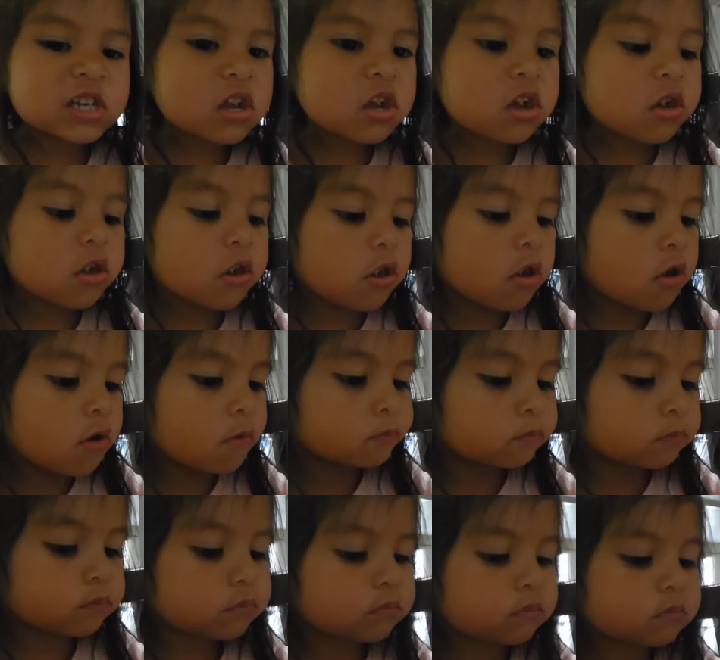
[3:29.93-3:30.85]
It's
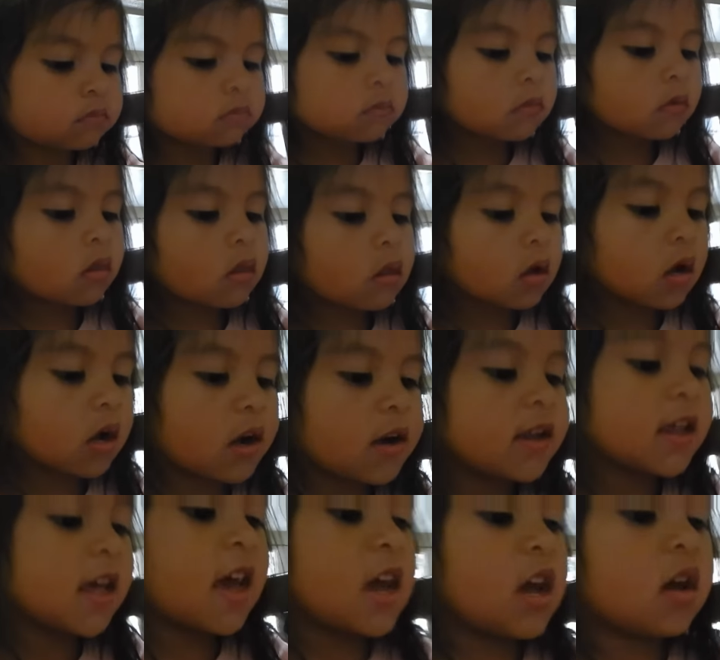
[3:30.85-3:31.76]
good. It's
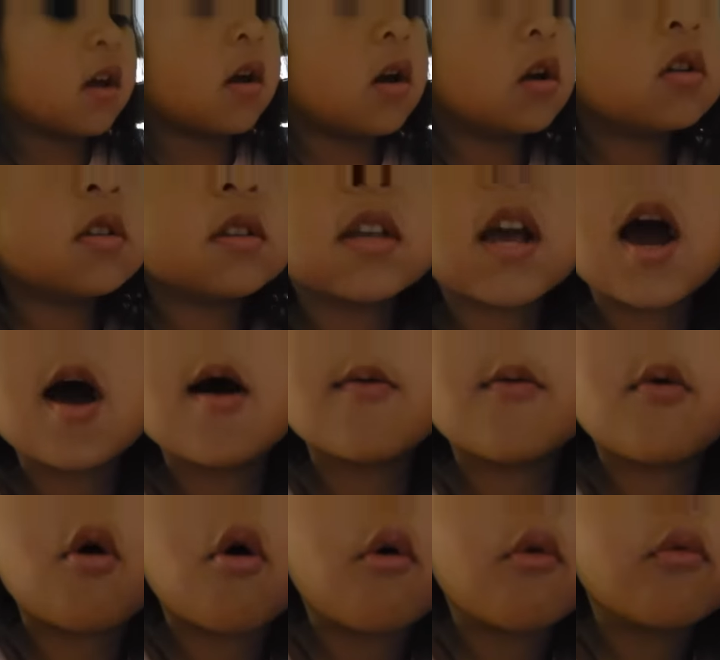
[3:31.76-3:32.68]
good, I know. It's
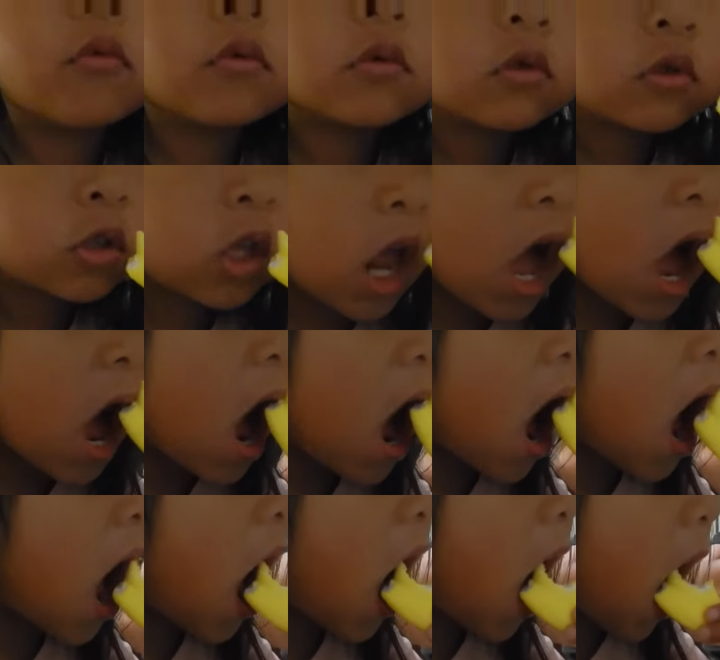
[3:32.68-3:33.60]
yellow. Oh,
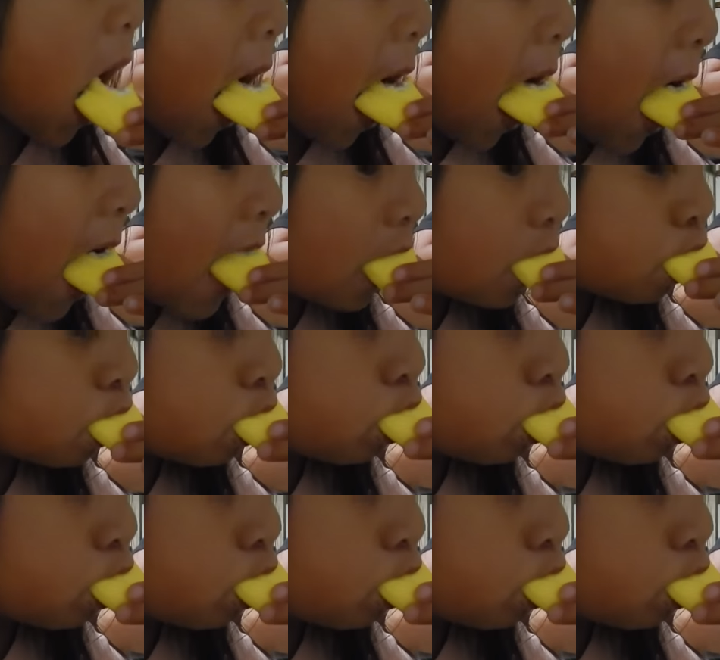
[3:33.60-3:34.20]
it's yellow.